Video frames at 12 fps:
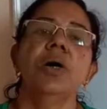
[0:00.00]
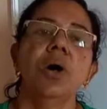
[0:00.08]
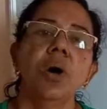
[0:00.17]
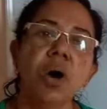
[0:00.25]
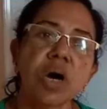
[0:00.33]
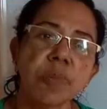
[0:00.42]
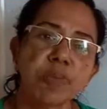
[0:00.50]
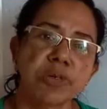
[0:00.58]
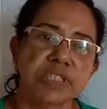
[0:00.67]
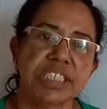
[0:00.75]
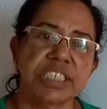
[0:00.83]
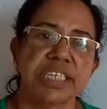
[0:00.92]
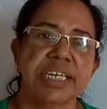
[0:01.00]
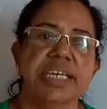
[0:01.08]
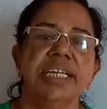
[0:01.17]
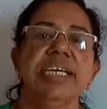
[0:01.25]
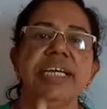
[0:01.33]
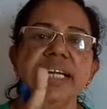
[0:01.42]
or position
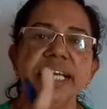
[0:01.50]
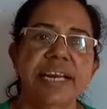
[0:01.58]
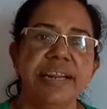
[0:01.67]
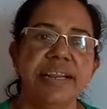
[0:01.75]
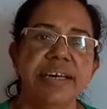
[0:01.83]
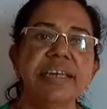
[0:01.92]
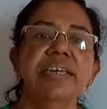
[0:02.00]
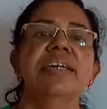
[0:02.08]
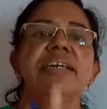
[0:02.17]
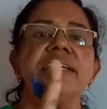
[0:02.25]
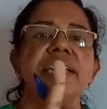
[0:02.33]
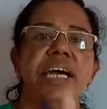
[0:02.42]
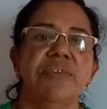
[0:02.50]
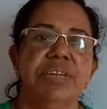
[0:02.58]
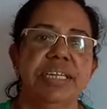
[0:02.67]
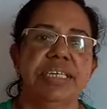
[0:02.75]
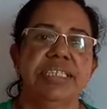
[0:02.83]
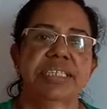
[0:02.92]
in the
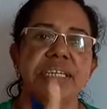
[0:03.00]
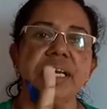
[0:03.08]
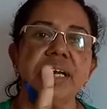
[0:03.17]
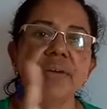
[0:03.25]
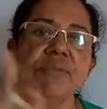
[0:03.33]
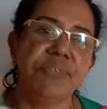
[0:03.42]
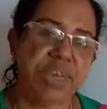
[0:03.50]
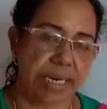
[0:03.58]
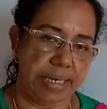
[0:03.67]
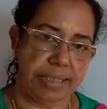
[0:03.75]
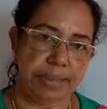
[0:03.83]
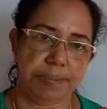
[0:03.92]
gravitational field.